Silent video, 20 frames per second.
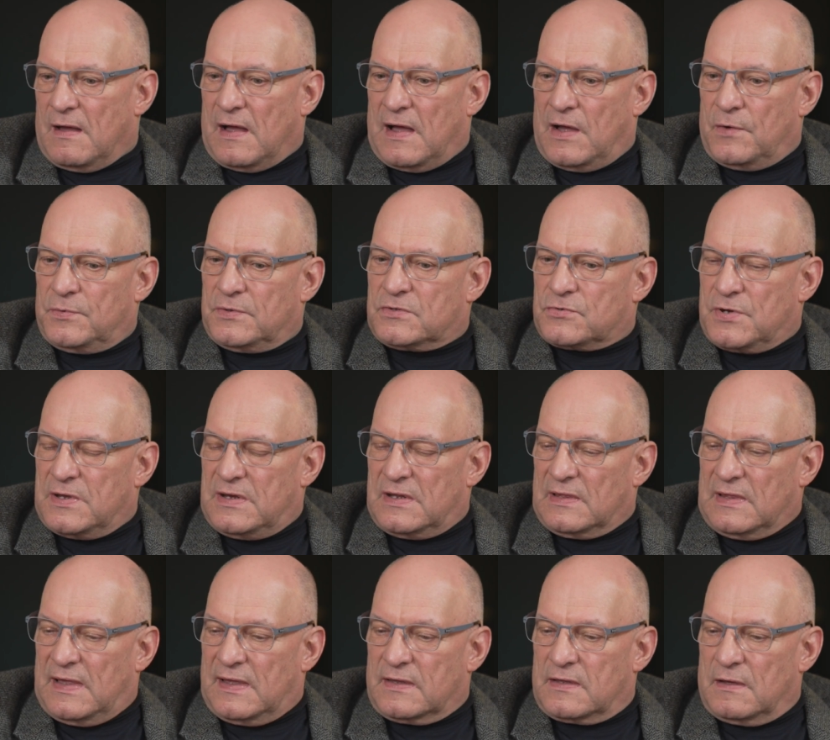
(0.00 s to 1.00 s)
I would treat
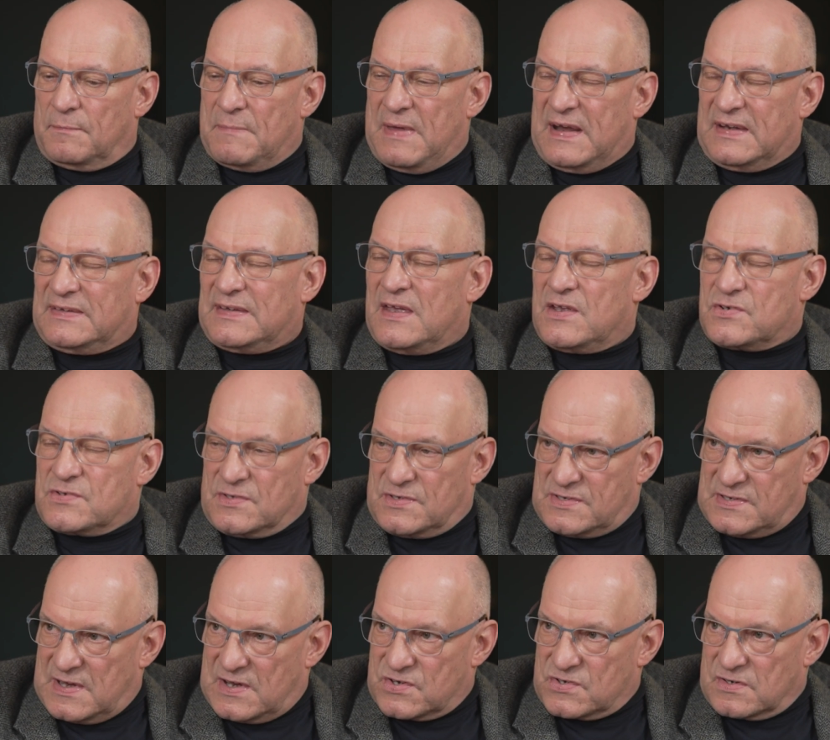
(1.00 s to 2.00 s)
it like a meditation
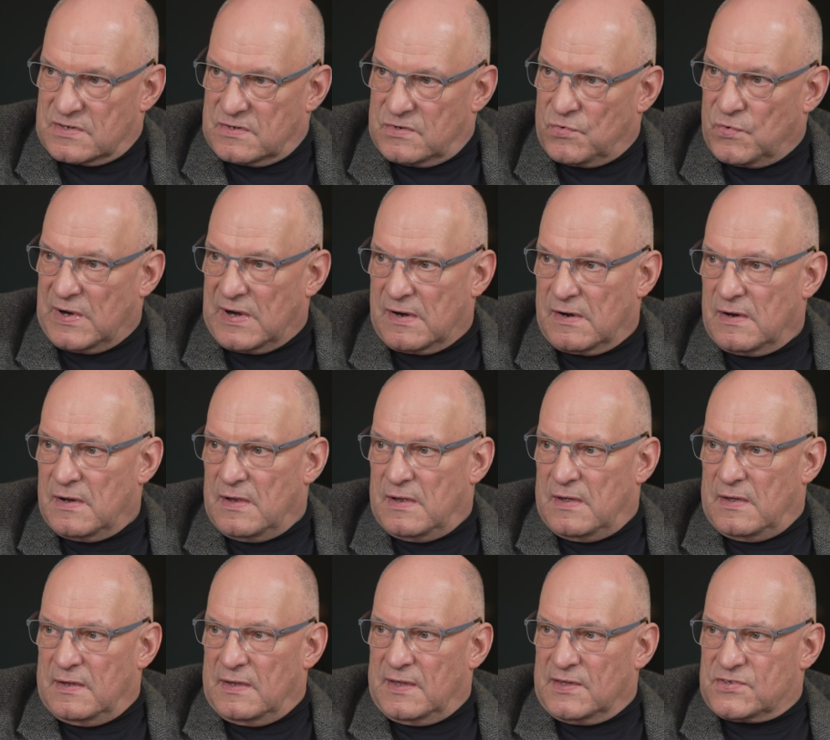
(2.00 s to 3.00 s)
session where
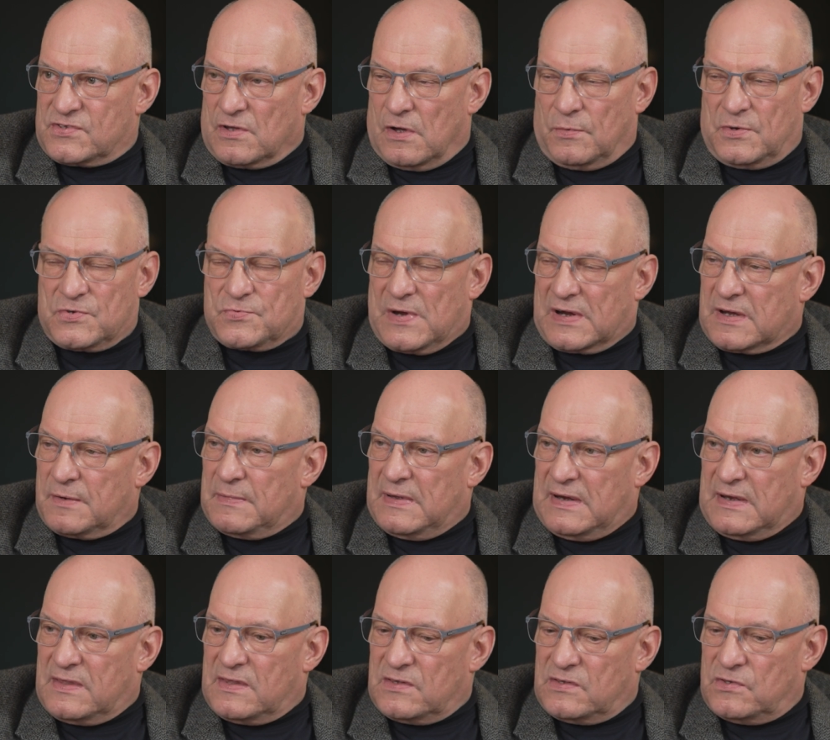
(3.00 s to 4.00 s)
it's always
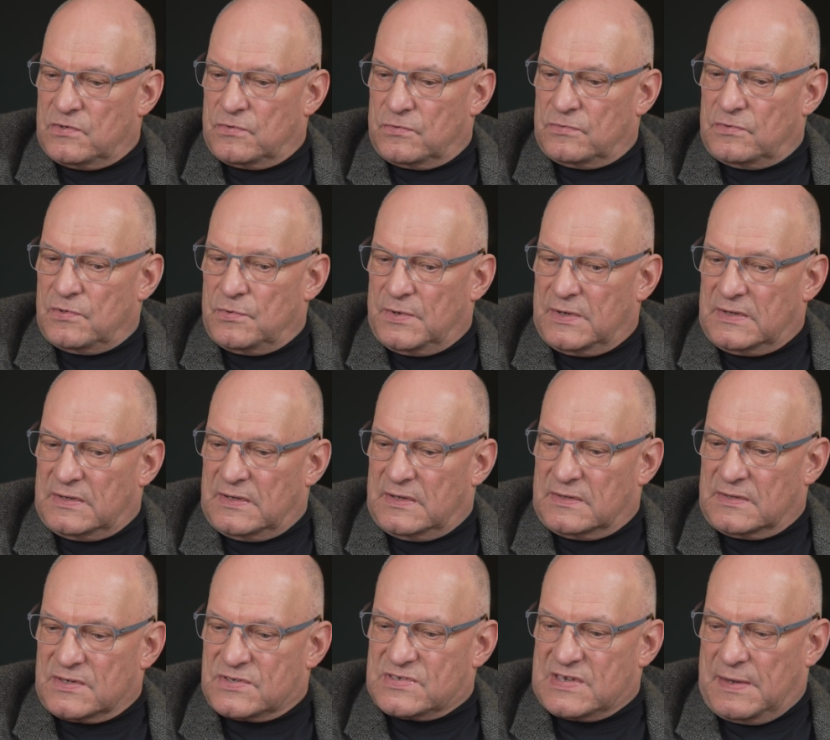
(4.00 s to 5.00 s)
recommended that you do it
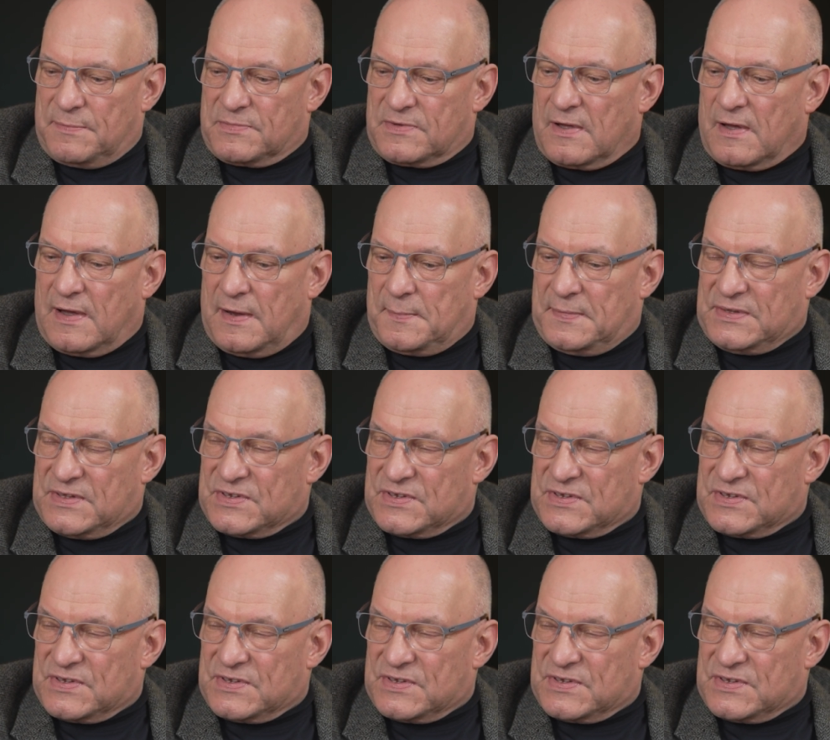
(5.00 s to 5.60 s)
in the same time,